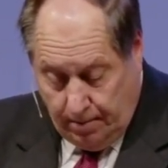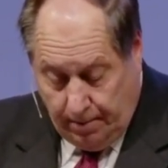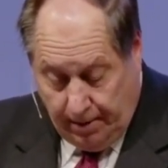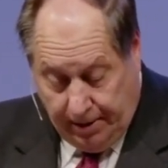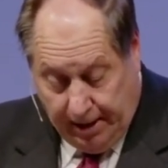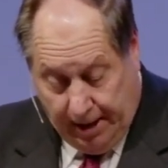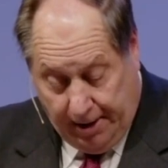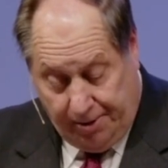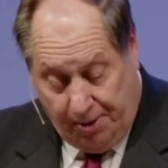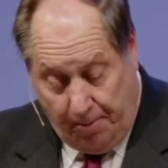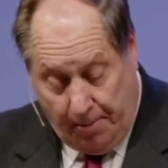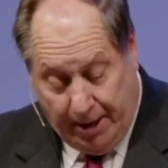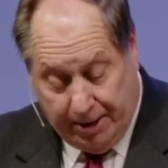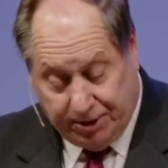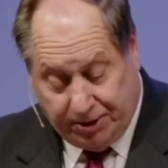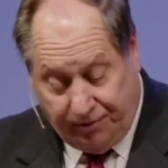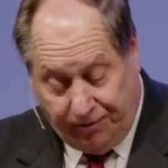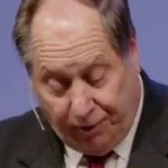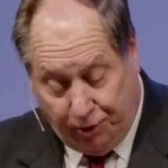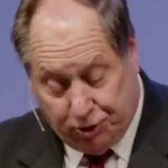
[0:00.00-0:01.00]
But there in the
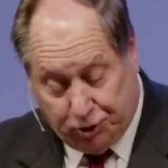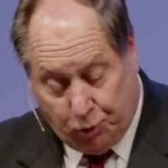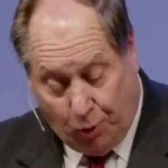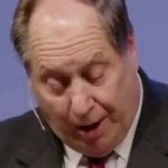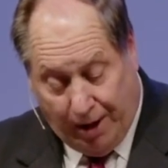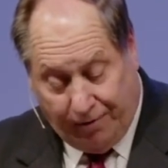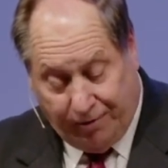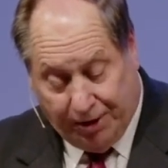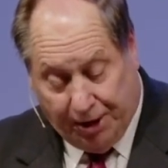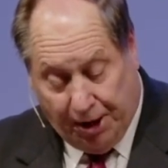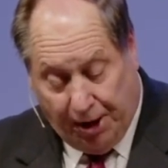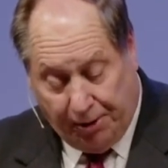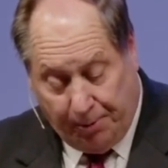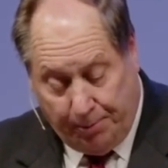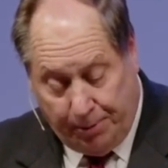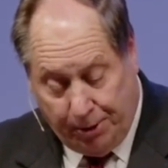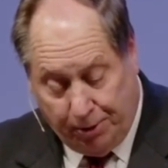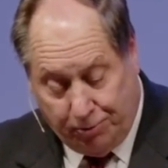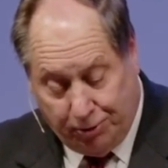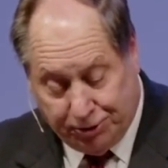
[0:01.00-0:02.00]
midst of verse 12, another
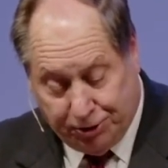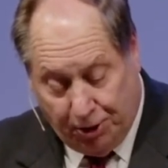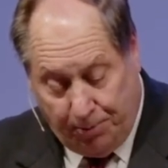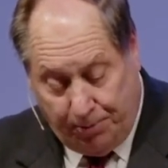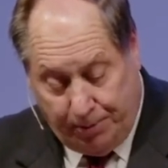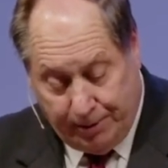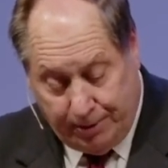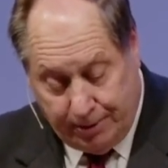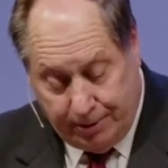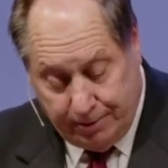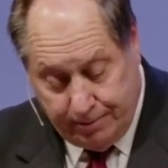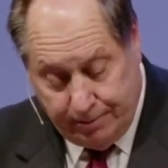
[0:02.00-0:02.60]
book was opened,